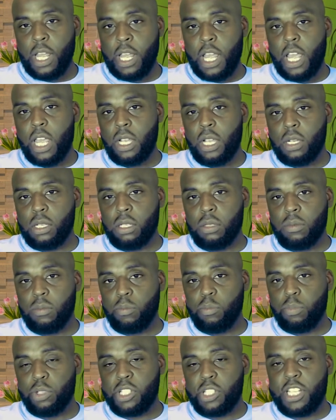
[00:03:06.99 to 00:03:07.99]
It can
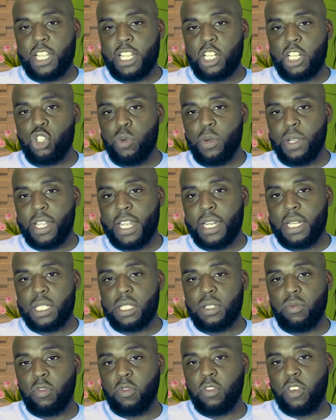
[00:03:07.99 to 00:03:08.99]
protect you against
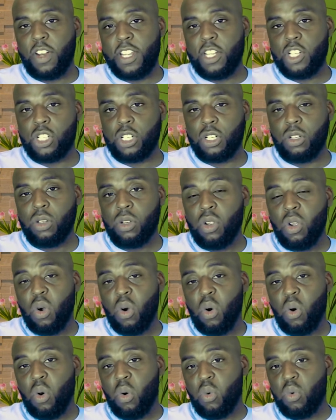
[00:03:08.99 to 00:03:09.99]
inflation.
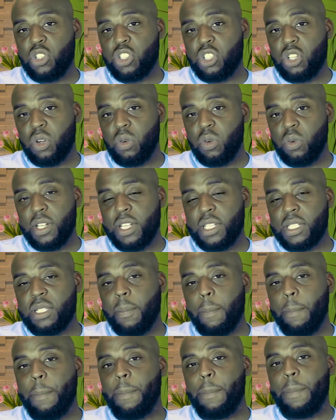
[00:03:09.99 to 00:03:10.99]
Also, it's the
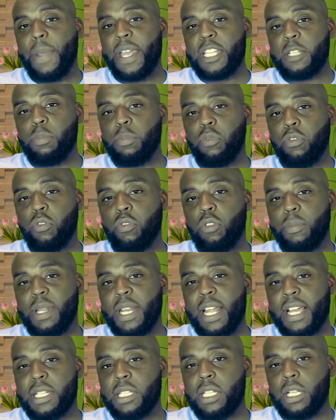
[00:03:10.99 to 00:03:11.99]
best performing
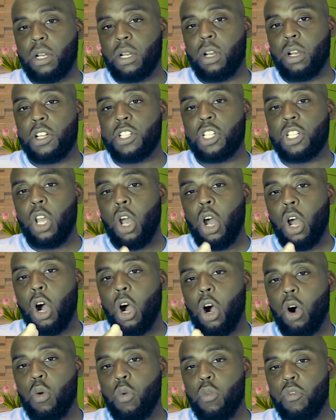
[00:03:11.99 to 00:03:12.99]
asset class
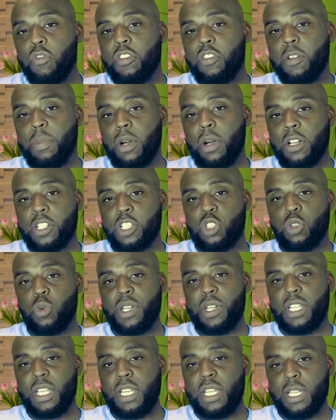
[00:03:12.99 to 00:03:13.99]
over the past 20
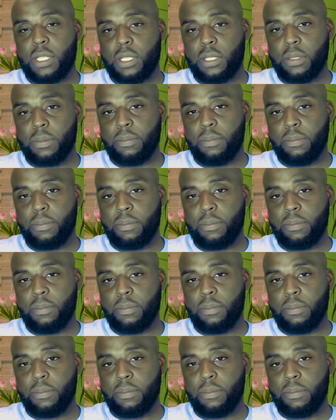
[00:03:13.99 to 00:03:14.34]
years.